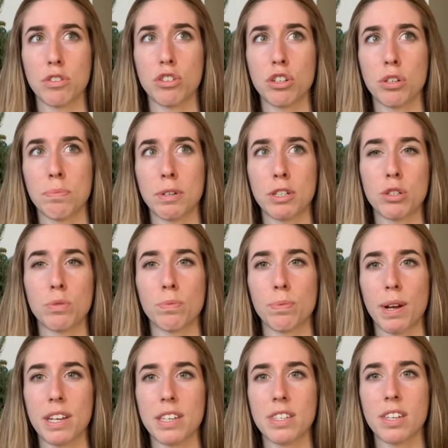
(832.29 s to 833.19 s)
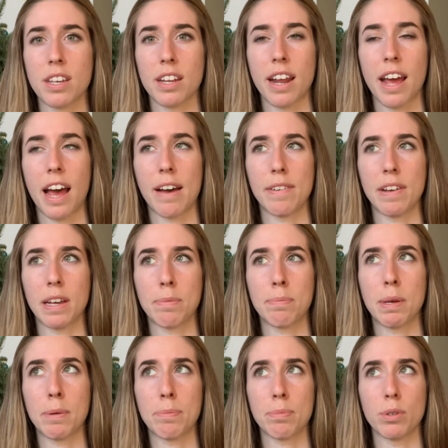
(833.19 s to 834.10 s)
too much risk in having
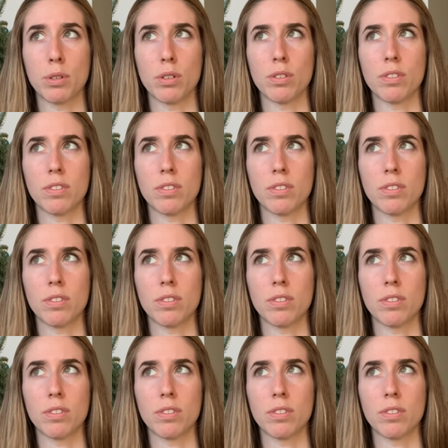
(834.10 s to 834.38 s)
people